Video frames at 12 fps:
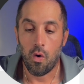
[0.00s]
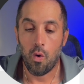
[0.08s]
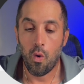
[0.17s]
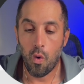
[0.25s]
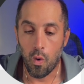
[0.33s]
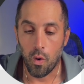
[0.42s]

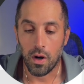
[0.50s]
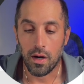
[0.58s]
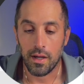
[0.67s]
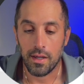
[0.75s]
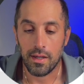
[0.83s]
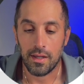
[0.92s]

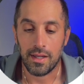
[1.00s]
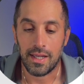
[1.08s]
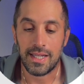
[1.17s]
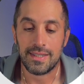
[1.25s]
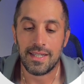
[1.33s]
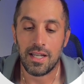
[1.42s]
Or
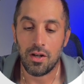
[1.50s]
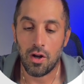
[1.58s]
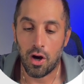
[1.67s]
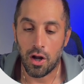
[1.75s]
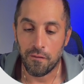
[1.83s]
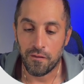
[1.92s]
is it
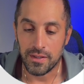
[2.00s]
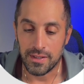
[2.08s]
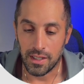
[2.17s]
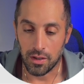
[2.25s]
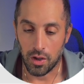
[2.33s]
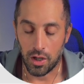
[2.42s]

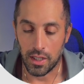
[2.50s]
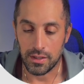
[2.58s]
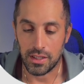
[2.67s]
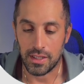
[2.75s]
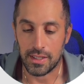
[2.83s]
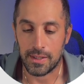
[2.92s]

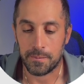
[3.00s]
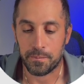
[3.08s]
non-physiologic?